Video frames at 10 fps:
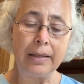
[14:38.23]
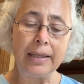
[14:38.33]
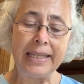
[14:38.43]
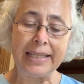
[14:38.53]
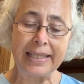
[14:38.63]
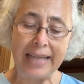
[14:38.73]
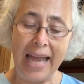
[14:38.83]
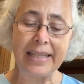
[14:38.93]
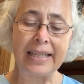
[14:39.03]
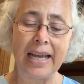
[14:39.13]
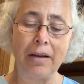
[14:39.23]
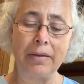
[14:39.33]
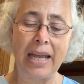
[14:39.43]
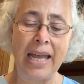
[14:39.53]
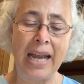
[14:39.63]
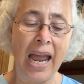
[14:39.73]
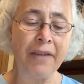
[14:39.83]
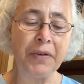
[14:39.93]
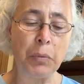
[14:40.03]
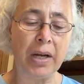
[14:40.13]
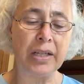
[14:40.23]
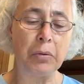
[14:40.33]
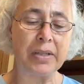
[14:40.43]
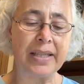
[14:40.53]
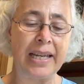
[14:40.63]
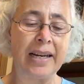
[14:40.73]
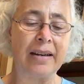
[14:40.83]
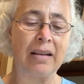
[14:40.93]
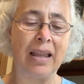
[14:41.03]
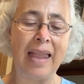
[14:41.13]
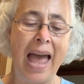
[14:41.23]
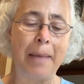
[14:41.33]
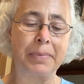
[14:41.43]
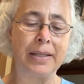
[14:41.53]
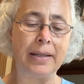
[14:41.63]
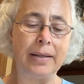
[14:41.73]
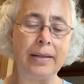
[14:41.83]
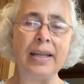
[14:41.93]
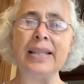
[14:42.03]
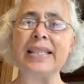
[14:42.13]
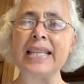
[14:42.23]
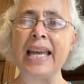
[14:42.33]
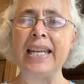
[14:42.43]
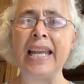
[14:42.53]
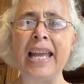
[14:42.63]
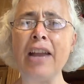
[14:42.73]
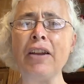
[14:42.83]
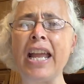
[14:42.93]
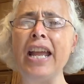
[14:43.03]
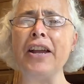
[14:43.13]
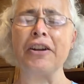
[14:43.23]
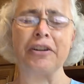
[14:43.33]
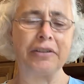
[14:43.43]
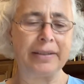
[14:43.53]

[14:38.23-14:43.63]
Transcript: he sat down, and everyone who was there clapped and said, "Hear, hear!"